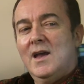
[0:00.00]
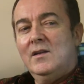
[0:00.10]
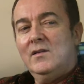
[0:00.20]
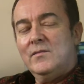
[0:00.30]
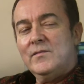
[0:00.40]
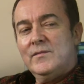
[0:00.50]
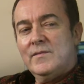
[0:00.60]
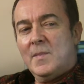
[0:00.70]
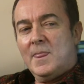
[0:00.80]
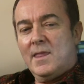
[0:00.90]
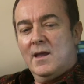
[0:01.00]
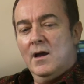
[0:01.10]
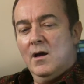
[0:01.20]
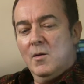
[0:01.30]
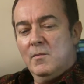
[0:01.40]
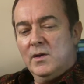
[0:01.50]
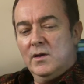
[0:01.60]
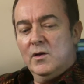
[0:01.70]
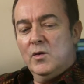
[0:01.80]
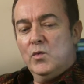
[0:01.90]
And um,
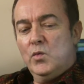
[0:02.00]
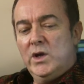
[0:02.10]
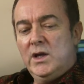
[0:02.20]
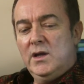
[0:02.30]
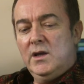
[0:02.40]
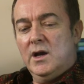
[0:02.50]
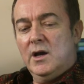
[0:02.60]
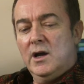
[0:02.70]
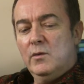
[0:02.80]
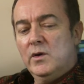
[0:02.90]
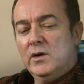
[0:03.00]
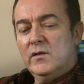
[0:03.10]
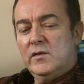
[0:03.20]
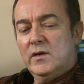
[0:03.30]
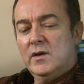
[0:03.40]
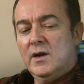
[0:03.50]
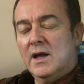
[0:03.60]
you know, we I, I worked uh,